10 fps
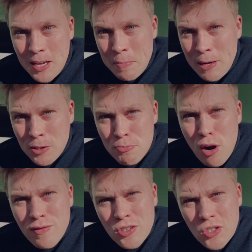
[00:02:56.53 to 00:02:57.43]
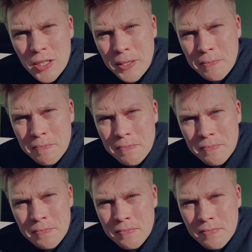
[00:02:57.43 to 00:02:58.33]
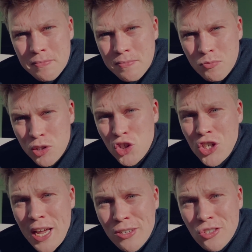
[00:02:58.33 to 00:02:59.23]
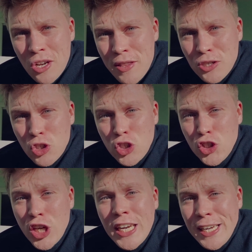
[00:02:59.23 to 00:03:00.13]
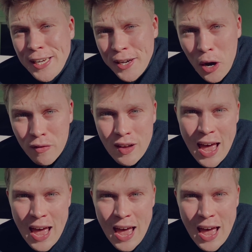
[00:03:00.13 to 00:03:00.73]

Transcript: about a prophecy which says that G of